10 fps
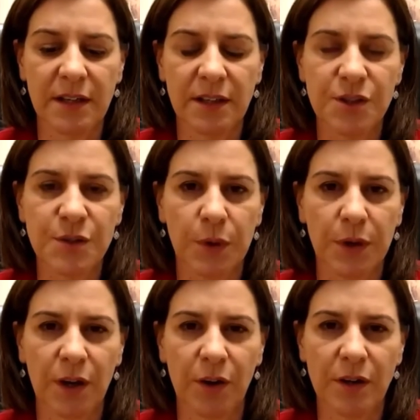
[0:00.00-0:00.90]
And I just want
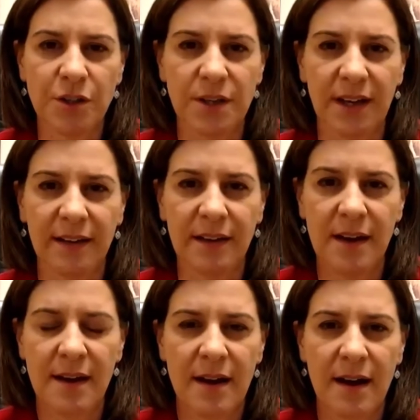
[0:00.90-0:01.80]
to congratulate
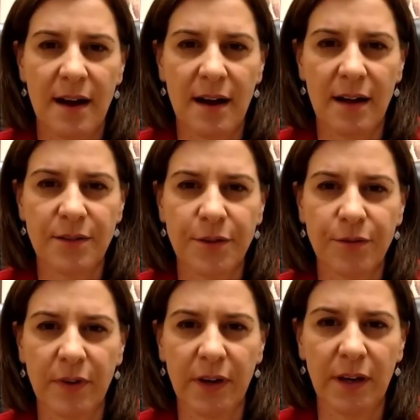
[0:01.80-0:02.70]
the
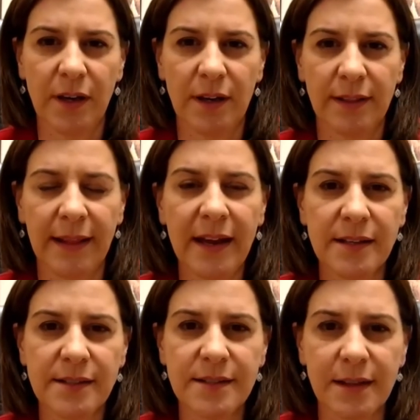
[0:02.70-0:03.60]
three
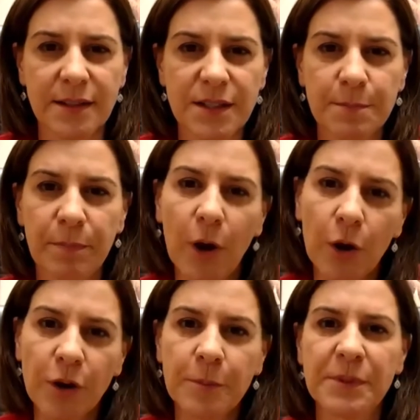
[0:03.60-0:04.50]
ladies that
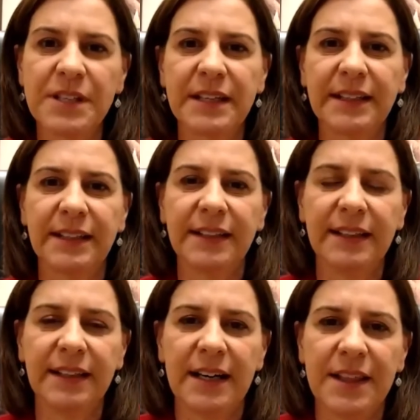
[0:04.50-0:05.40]
spoke,
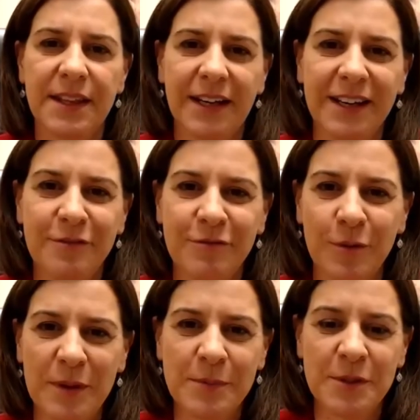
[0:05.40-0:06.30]
particularly the lady
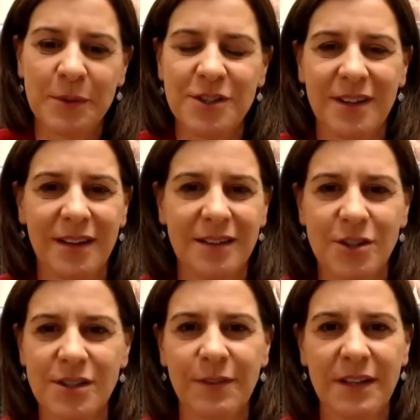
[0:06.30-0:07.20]
from Ipswich. They're
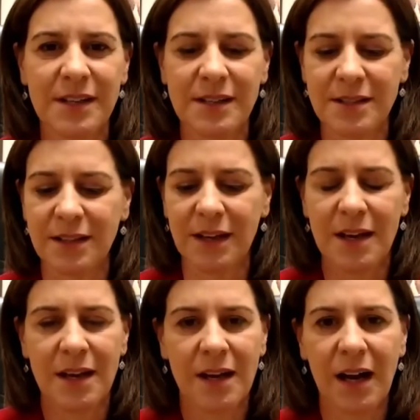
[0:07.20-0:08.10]
just fantastic
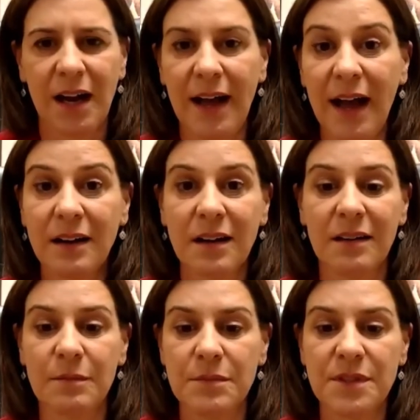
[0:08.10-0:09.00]

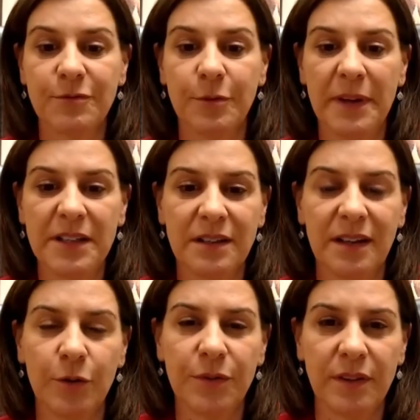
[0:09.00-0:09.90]
outcomes for mental
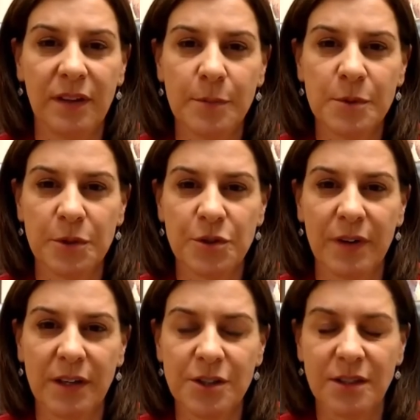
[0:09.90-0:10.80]
health in the Ipswich
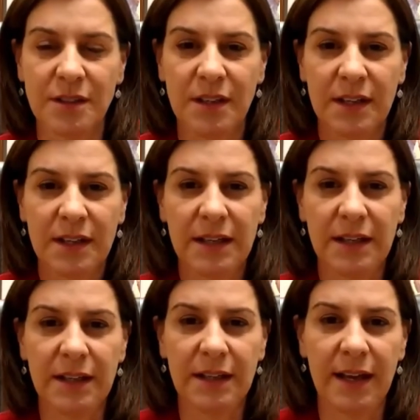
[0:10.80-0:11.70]
region.
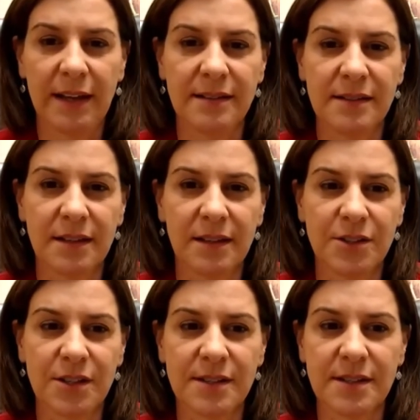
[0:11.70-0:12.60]
And I
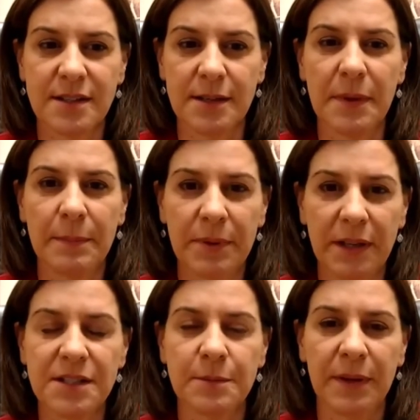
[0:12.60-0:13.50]
just am
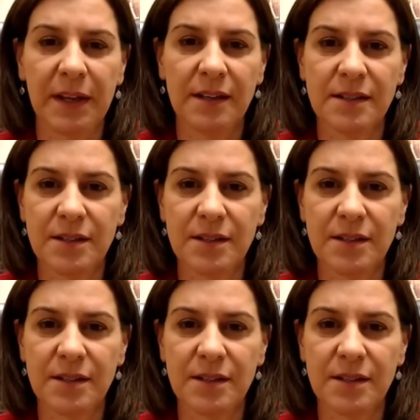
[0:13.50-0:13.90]
pleased to be here.